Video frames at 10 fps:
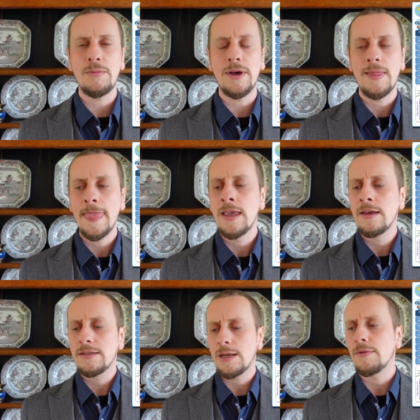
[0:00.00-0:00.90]
But
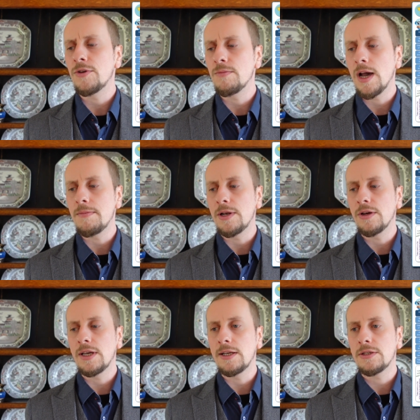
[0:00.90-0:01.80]
some of you might be
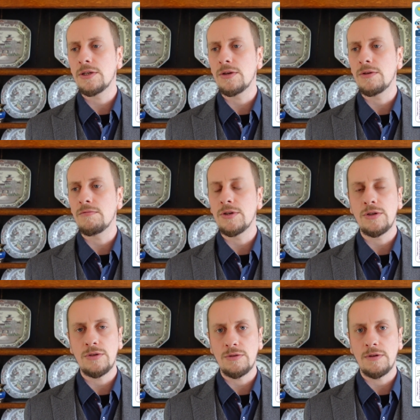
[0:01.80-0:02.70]
looking to
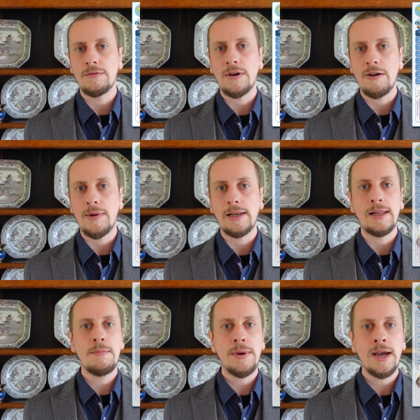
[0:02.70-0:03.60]
reduce your environmental
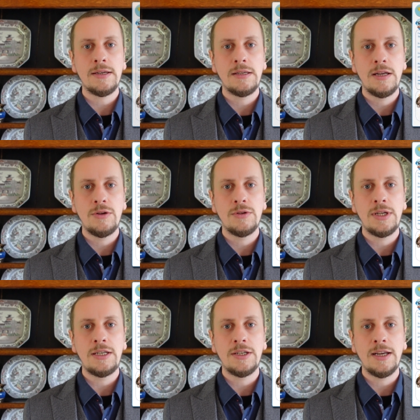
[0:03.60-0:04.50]
impact in your
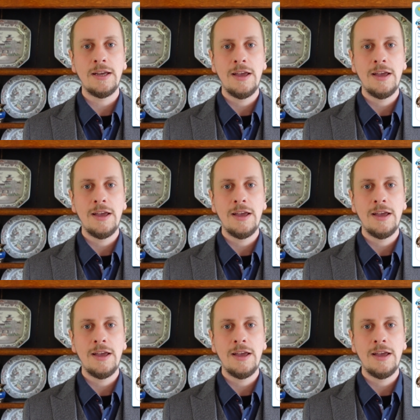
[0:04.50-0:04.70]
teaching,